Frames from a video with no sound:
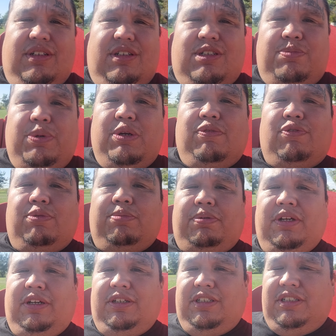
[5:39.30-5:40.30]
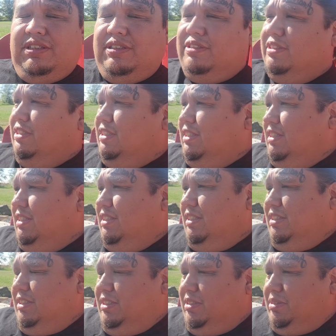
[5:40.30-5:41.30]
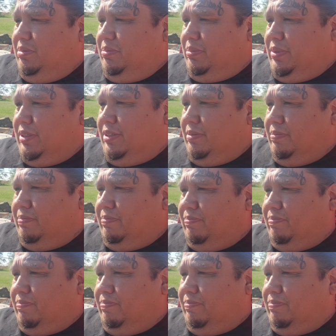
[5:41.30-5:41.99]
this beautiful place, but